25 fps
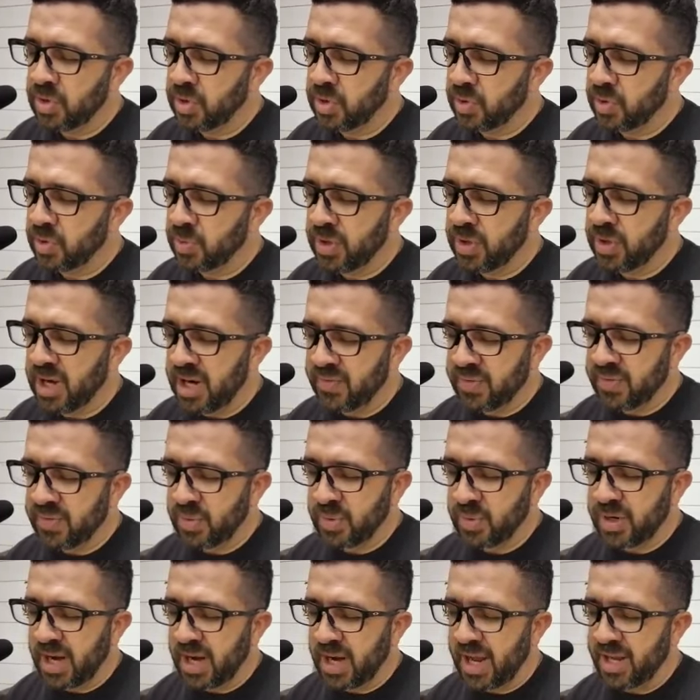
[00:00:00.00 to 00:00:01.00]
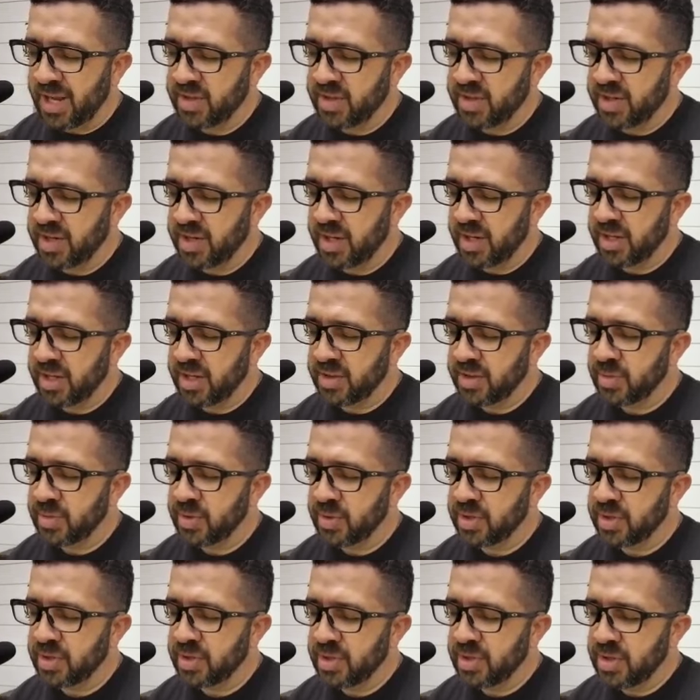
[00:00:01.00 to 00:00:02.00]
So Lord, wherever we're at tonight,
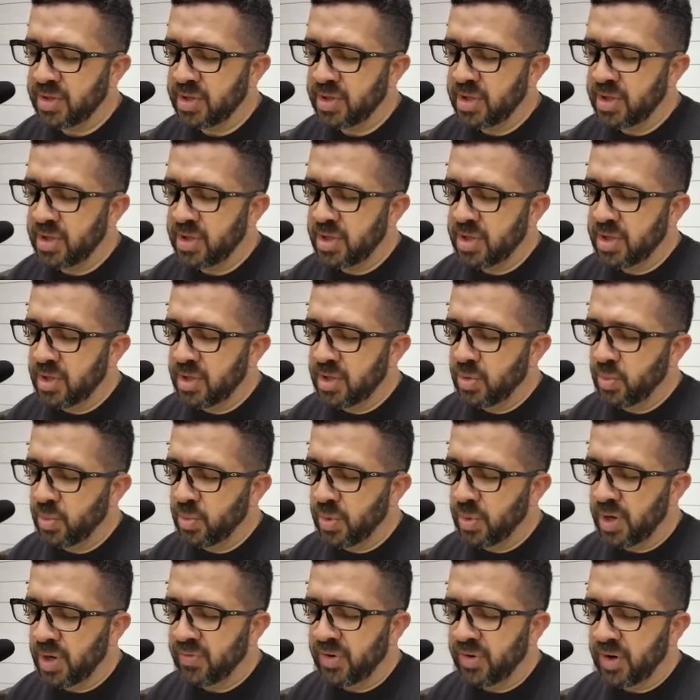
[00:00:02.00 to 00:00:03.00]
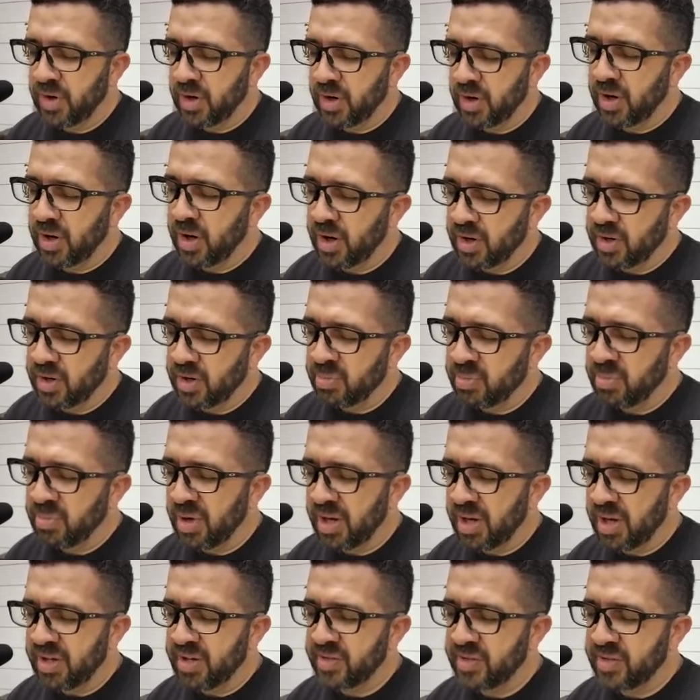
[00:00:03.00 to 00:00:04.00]
Lord, wherever our heart and
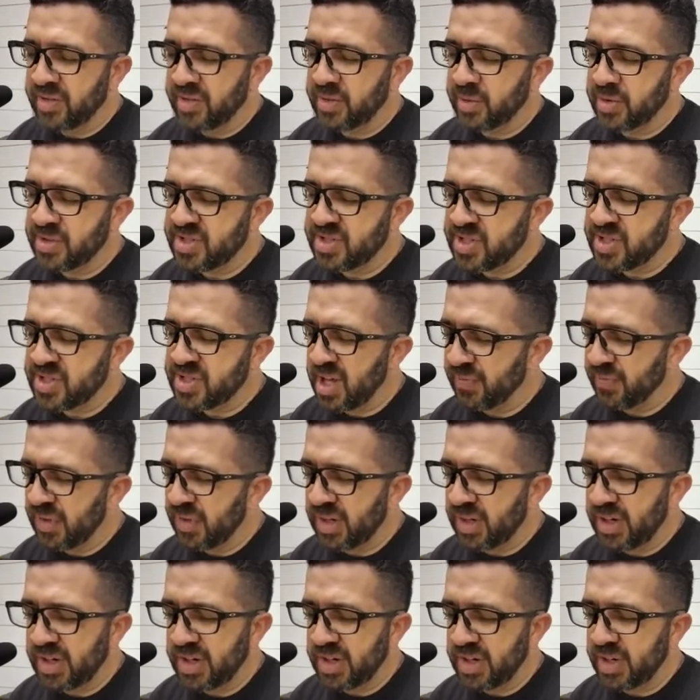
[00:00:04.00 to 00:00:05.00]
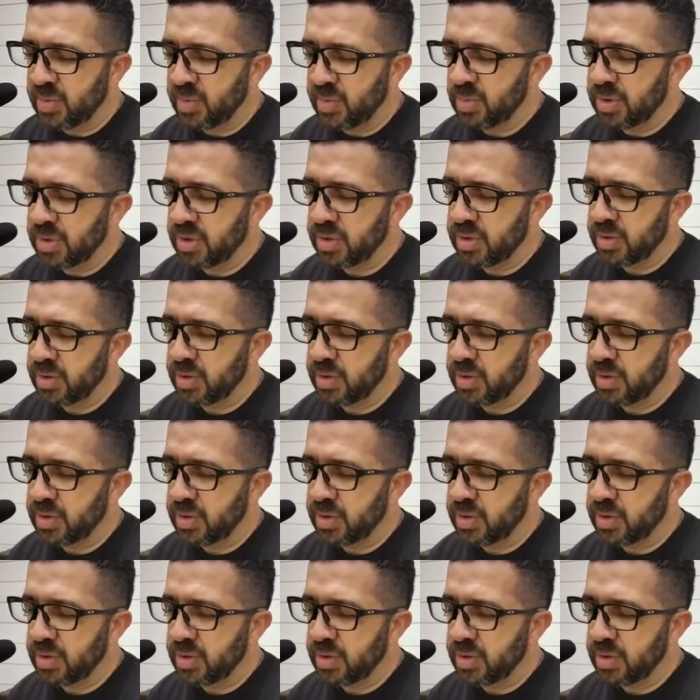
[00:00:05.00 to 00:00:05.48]
mind is, Lord, soften it up.